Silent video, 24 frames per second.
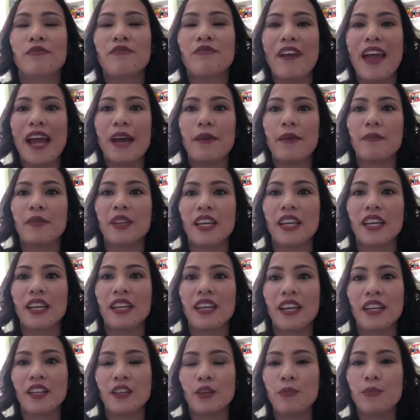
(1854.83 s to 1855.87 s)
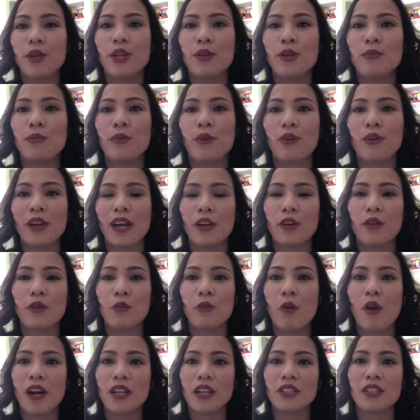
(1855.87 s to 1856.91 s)
family and the people that
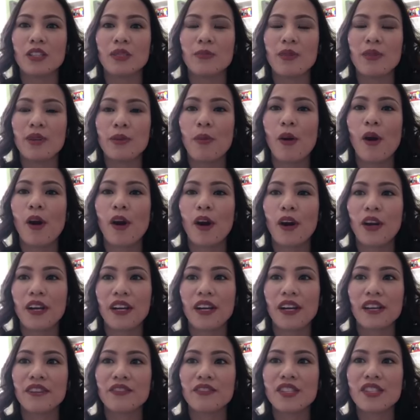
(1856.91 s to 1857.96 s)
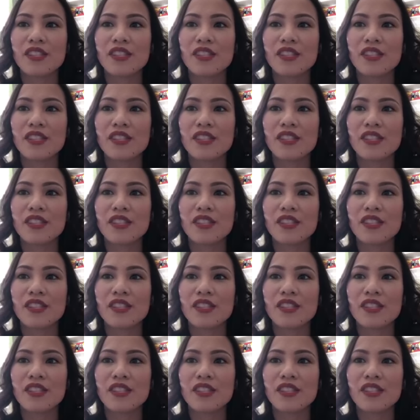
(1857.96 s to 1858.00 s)
you want to be part of.